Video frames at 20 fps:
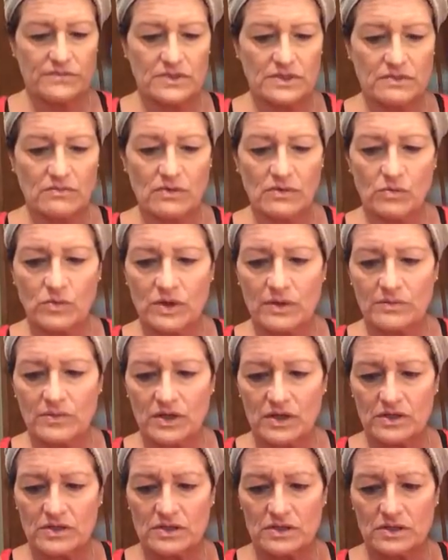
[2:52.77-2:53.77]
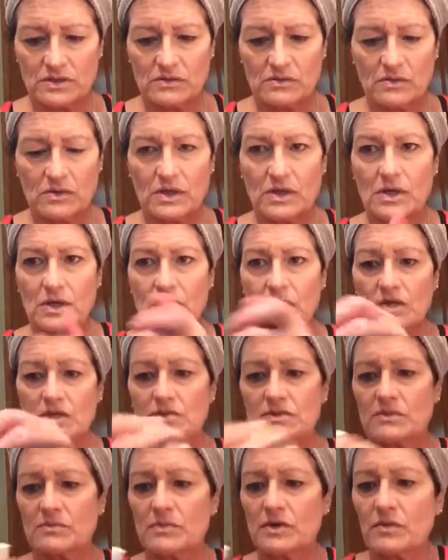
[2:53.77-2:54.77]
So what I'm going to do
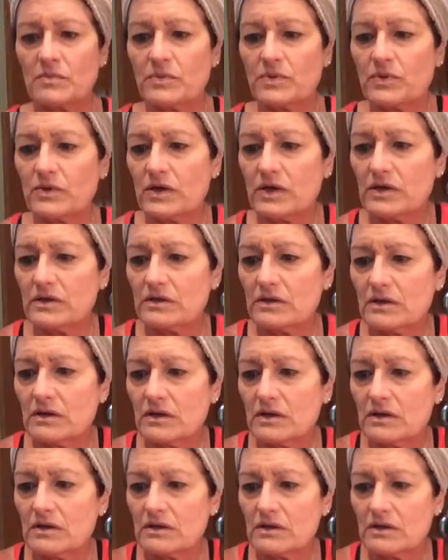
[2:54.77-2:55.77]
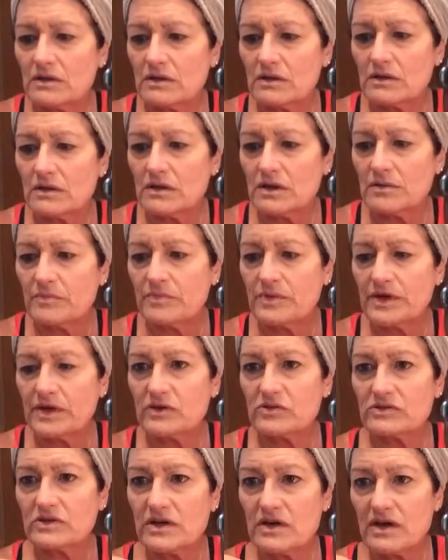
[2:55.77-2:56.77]
is I'm going to put a
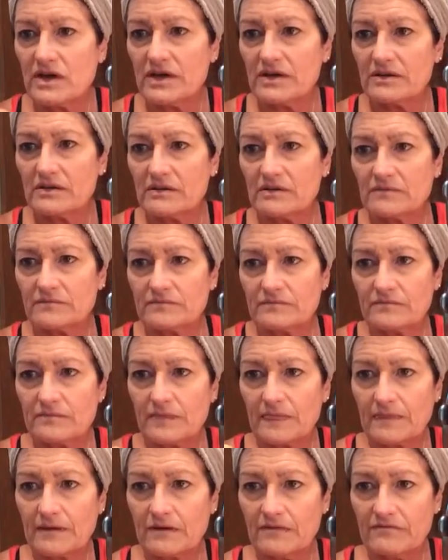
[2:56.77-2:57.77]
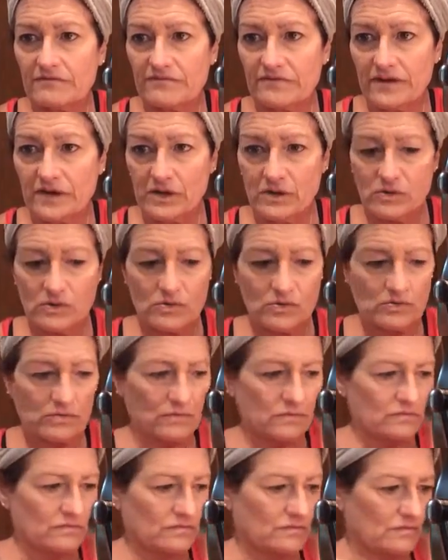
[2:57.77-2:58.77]
bigger dot of Phone